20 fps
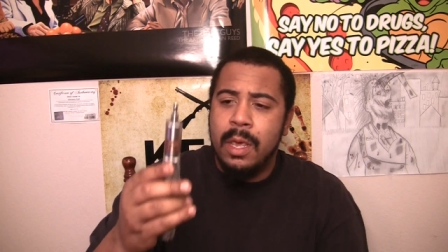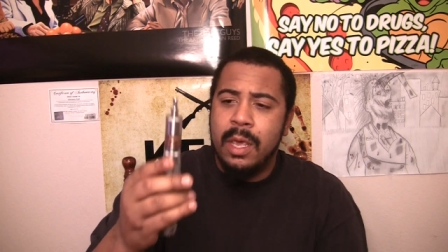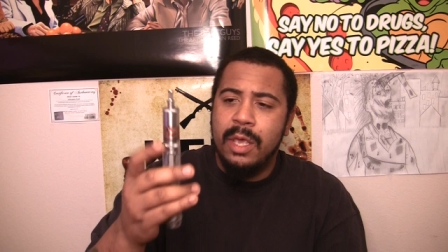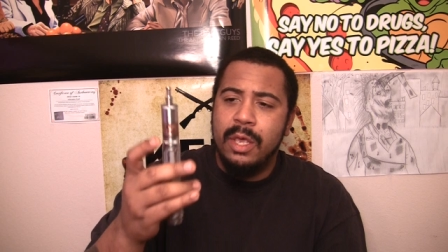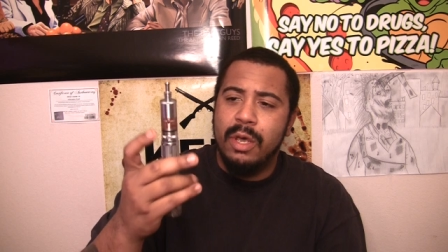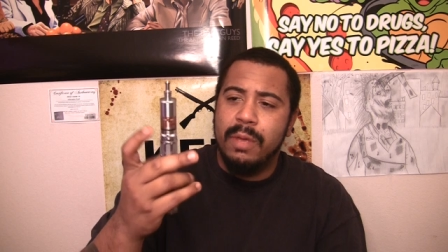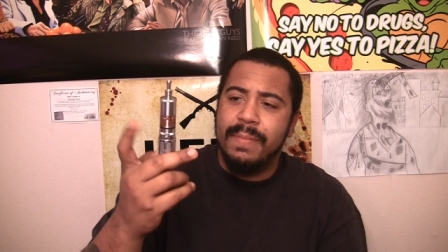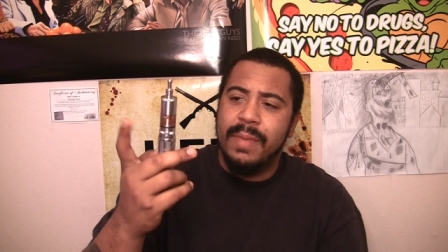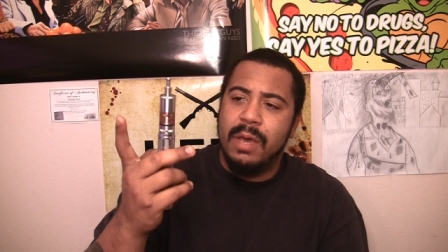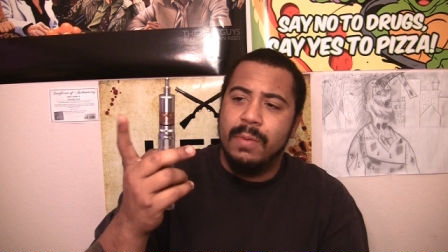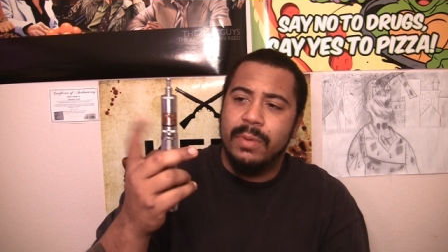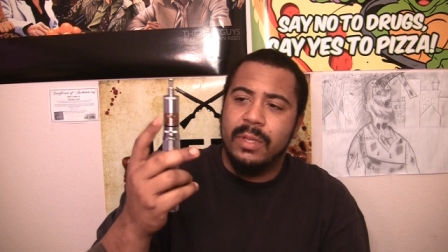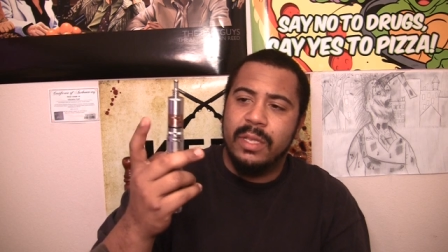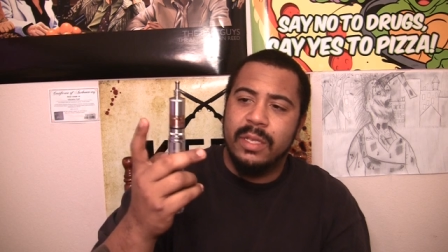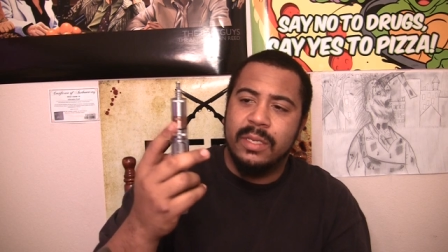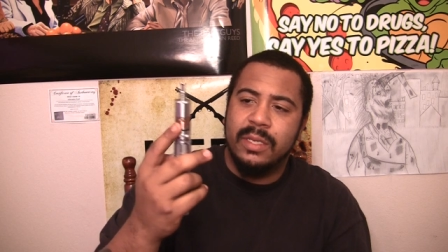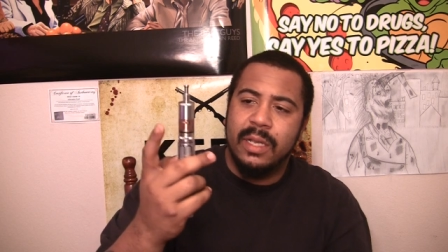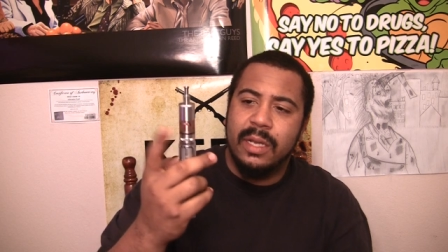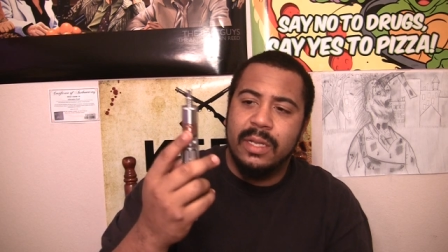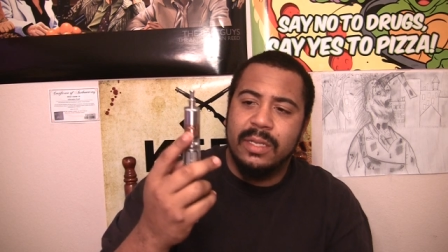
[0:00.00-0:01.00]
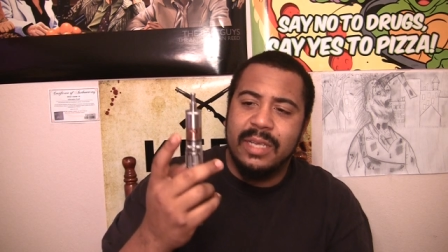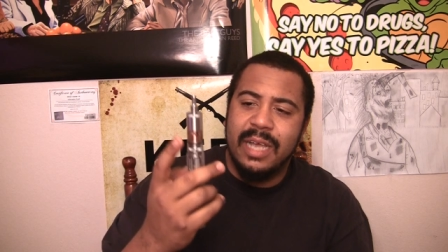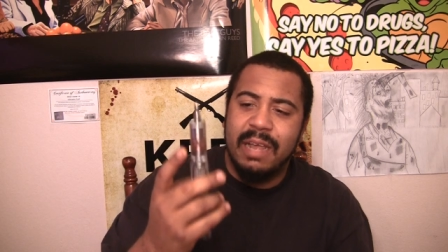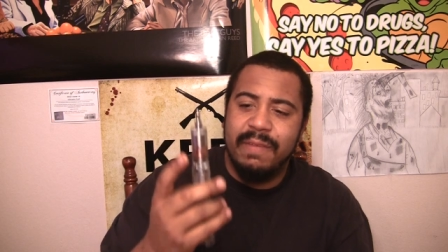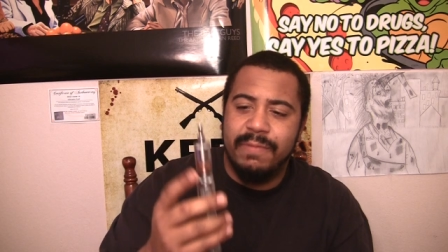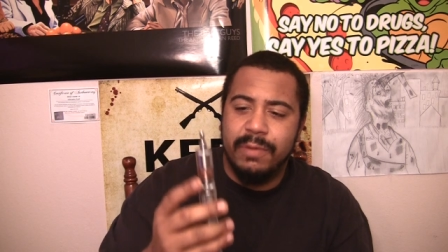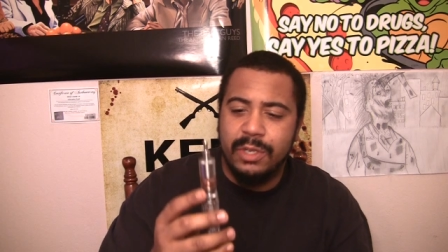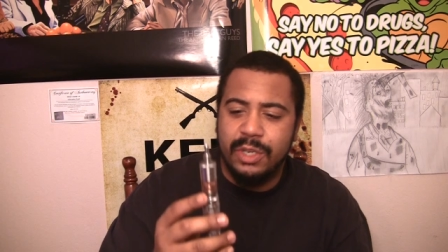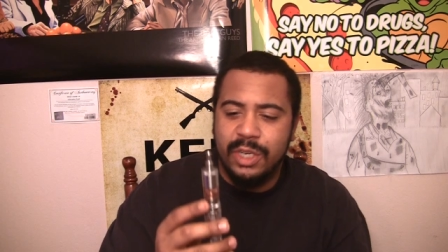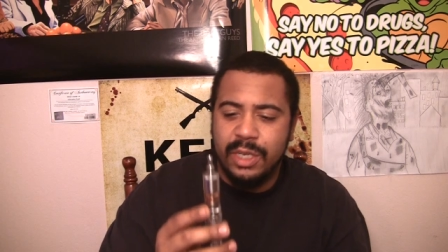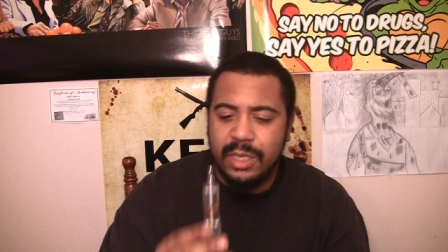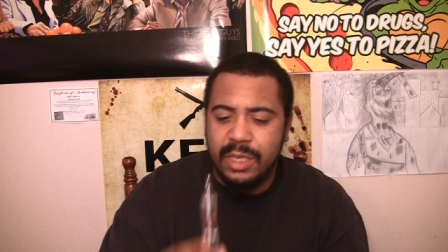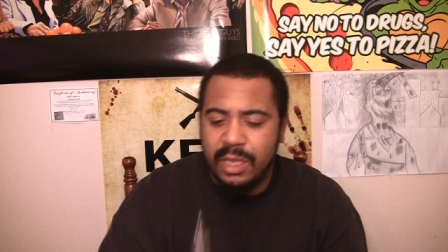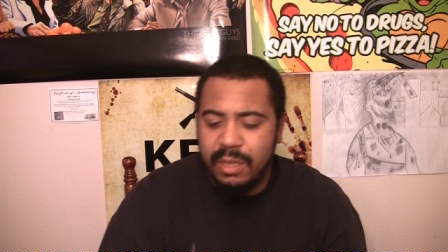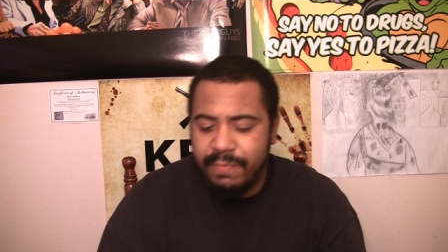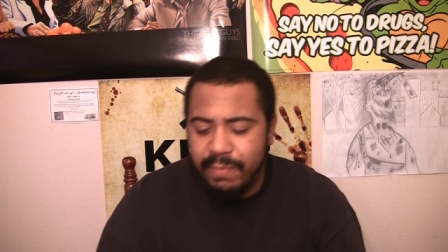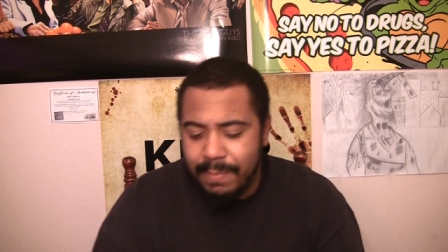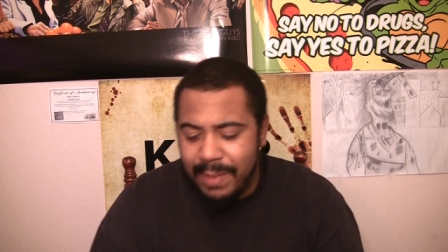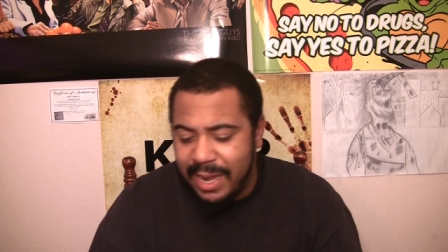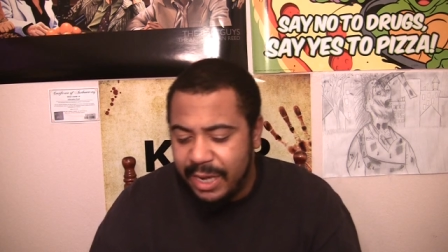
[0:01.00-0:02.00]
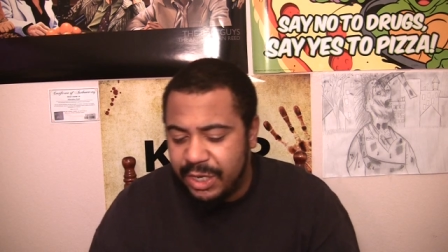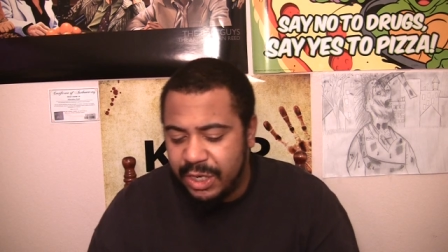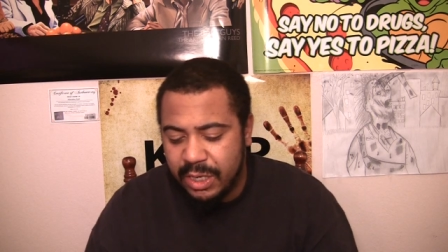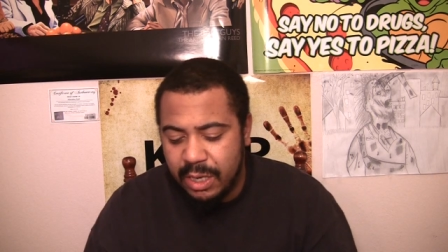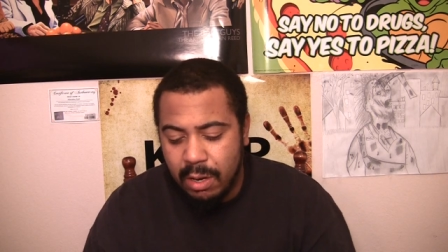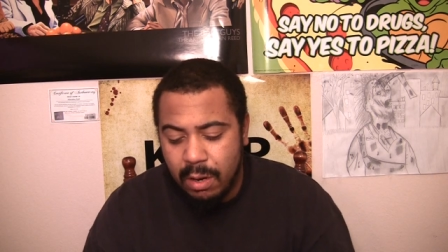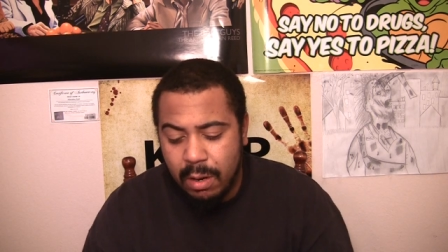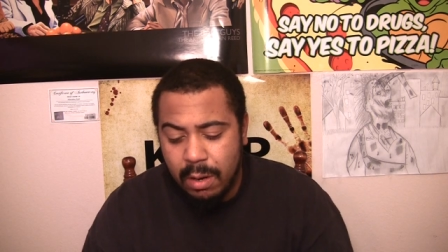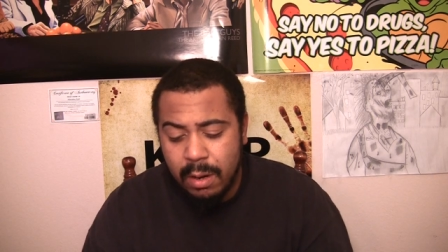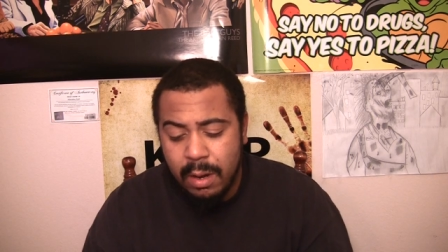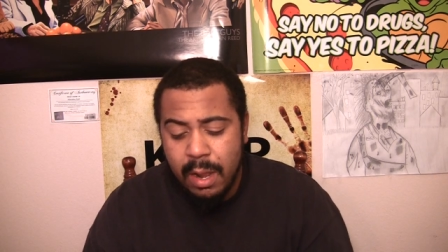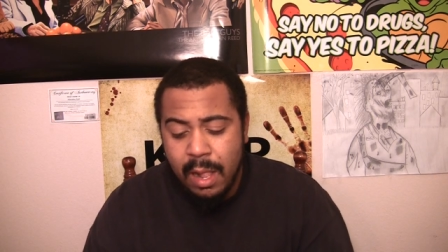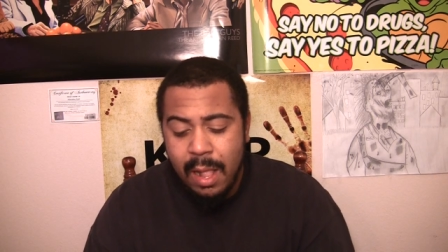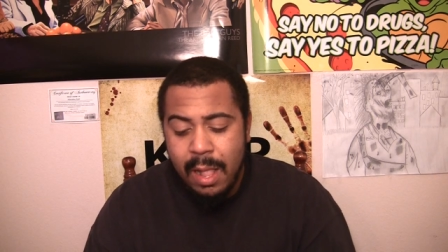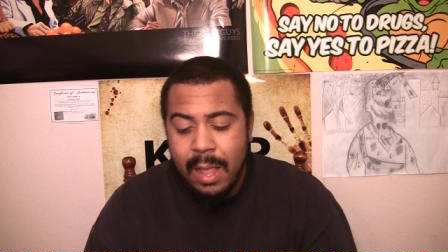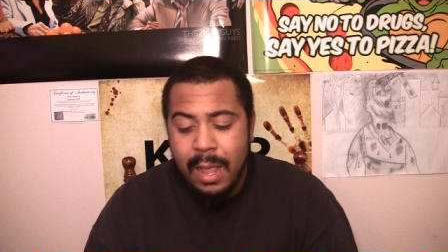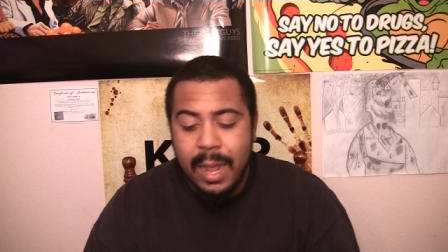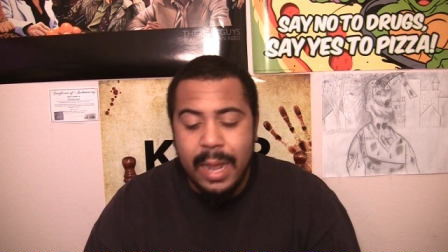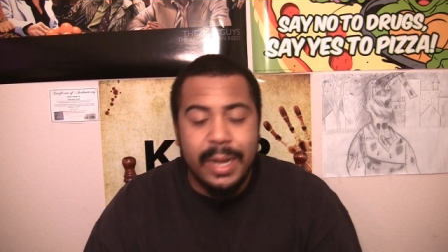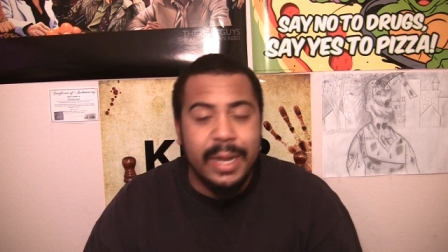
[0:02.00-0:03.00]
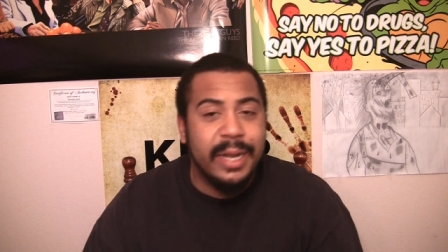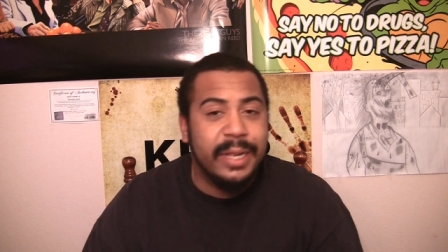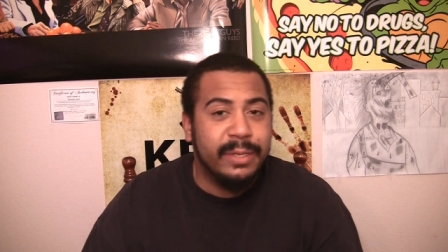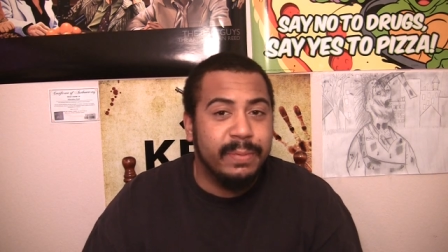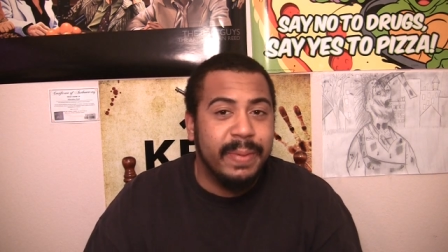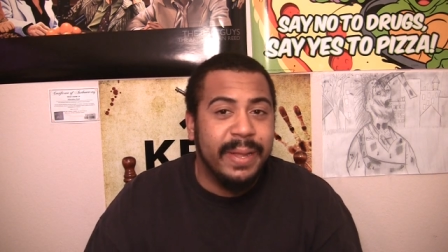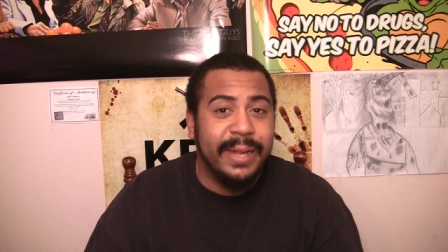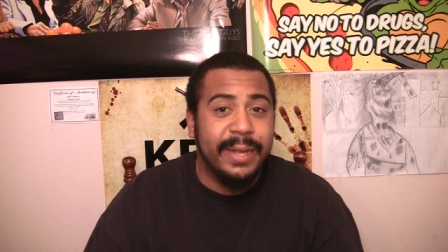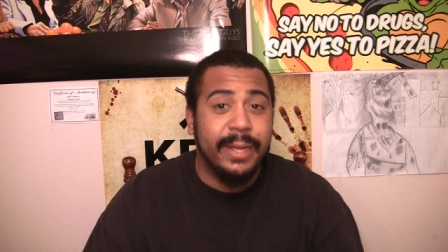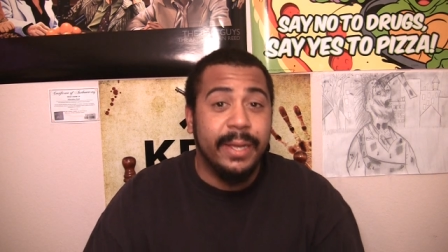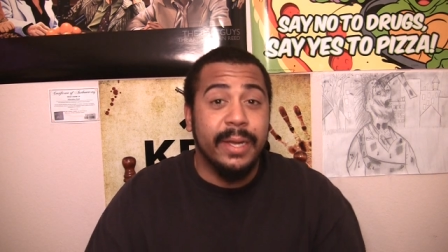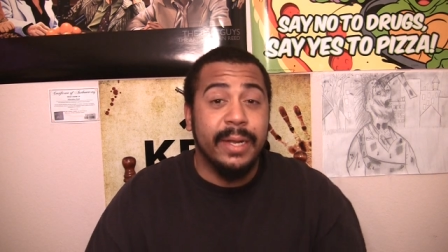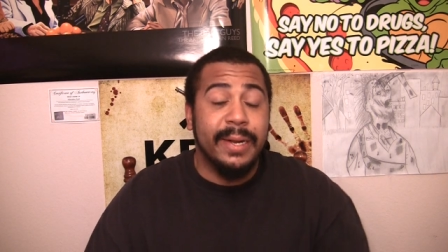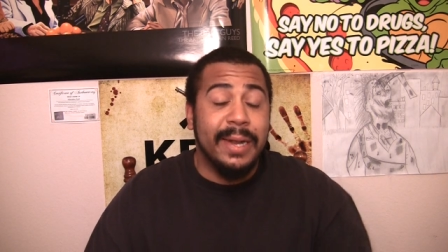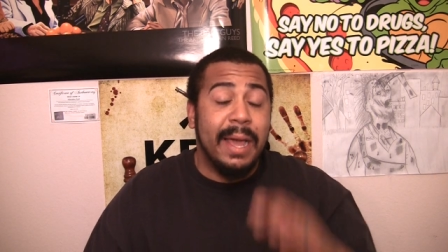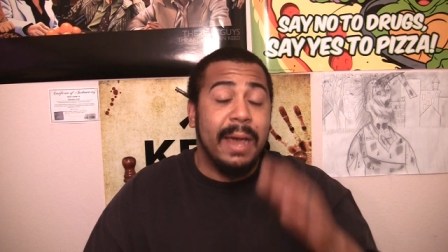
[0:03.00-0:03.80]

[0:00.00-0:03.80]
He hooked me up with this Taifun GT from Hcigar, and it has been good.